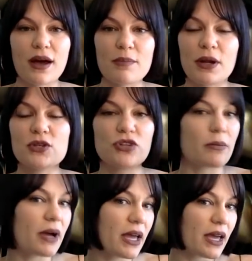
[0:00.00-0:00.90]
blow dried
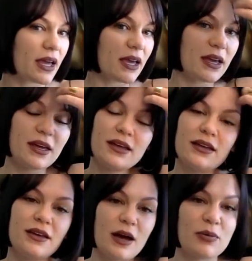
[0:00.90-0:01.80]
my hair.
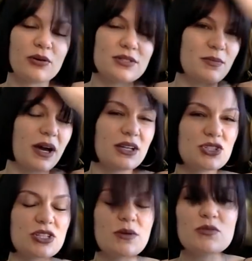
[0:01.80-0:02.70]
I put on some
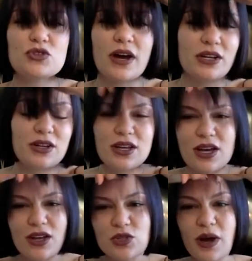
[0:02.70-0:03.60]
eyelashes. I'm trying to.
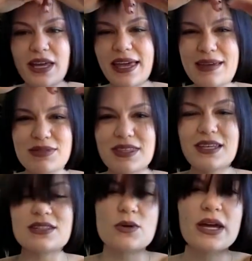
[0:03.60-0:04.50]
Do I keep
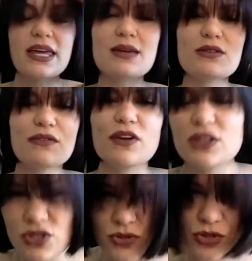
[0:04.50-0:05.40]
the
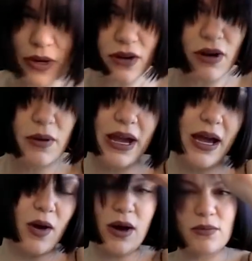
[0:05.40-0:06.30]
fringe, or do I grow it
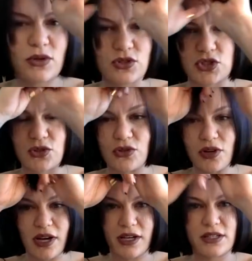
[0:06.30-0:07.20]
out? I'm not sure,
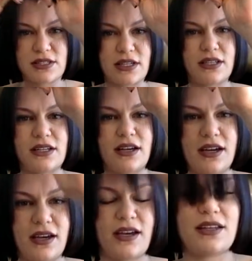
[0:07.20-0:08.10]
guys. And
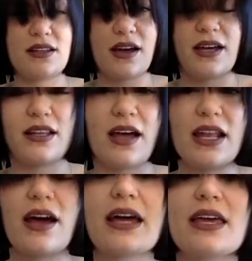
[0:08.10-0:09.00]
I
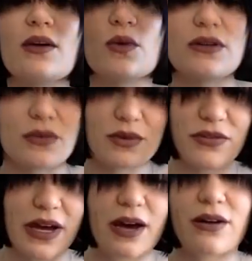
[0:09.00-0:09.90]
like it with and
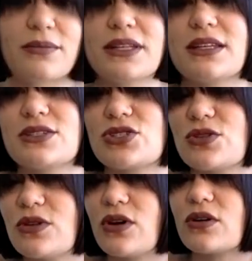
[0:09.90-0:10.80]
without. I mean, it's
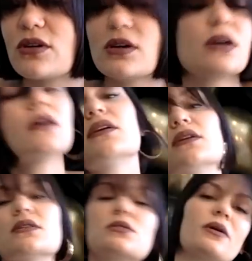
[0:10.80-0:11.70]
too long
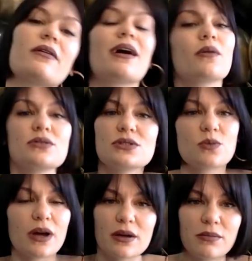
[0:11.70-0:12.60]
to wear out, which is
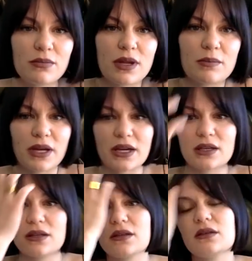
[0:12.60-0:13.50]
why I'm like,